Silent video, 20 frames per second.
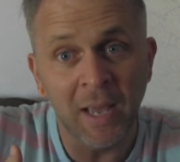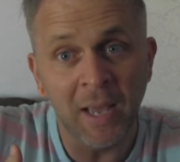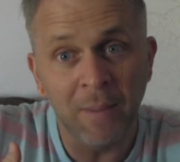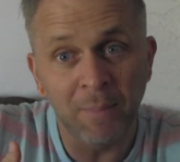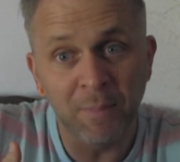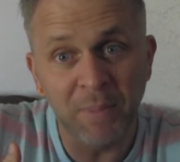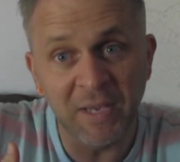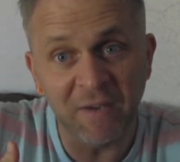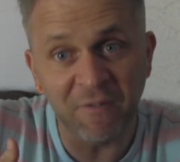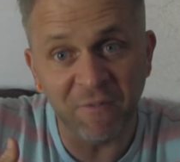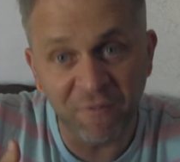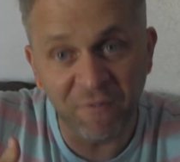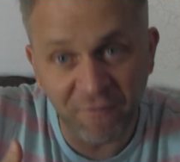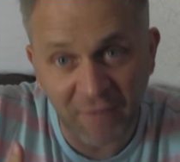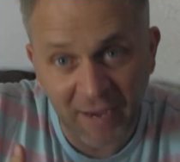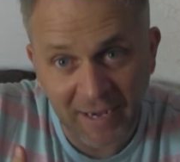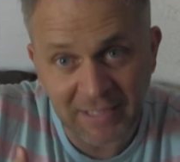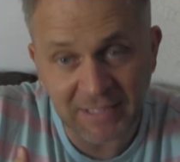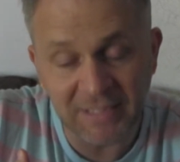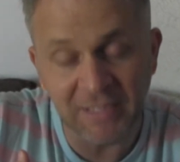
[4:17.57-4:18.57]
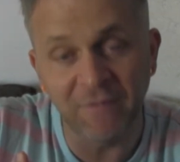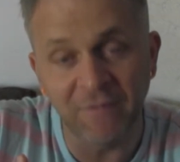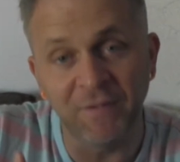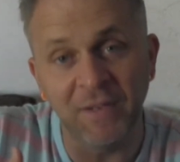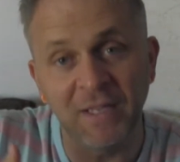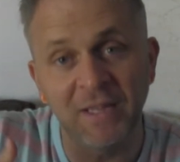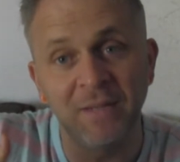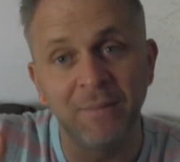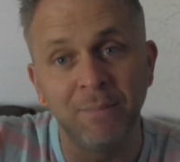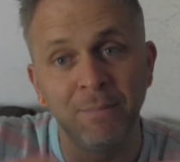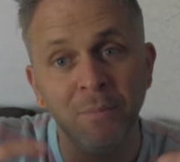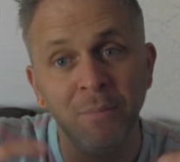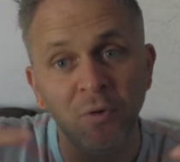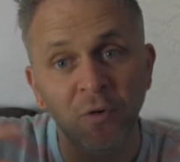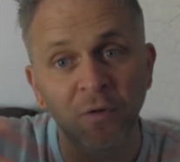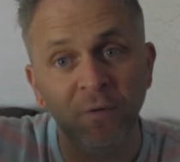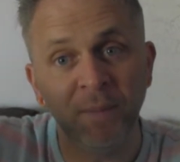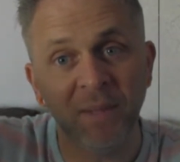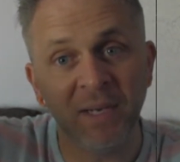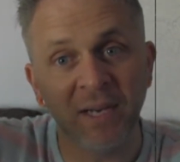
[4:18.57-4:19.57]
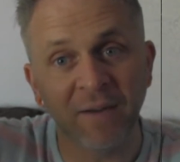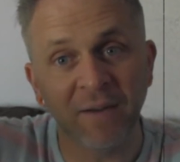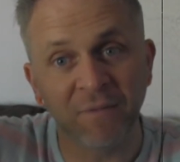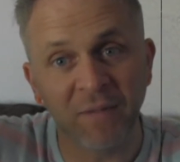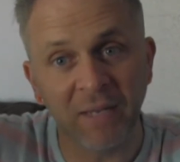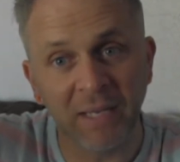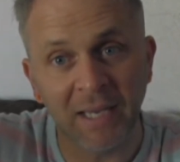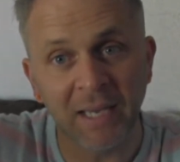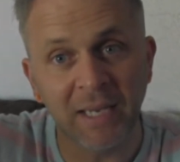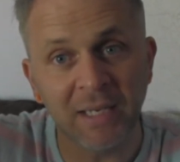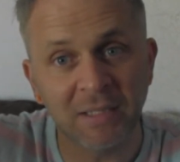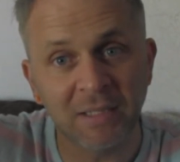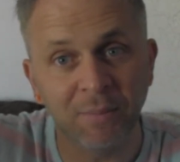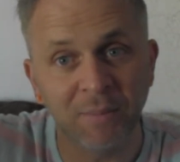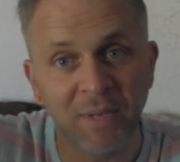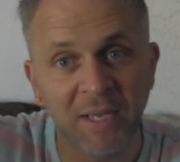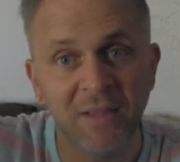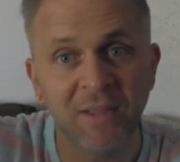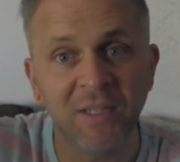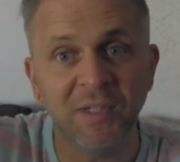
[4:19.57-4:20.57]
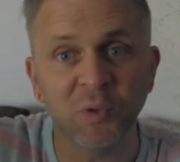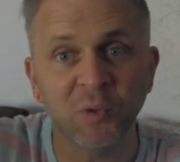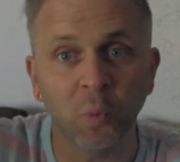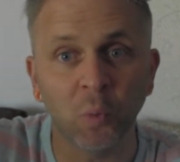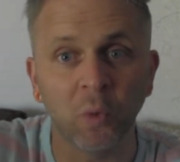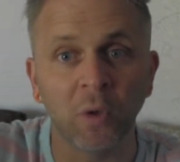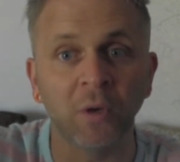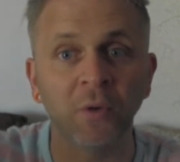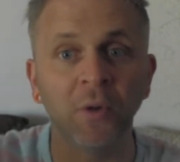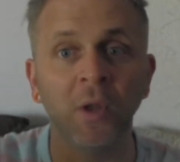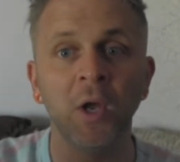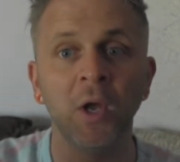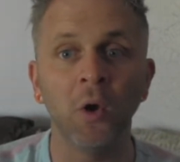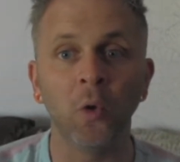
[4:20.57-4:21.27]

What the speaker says: be effective in the movement of the kingdom in this world,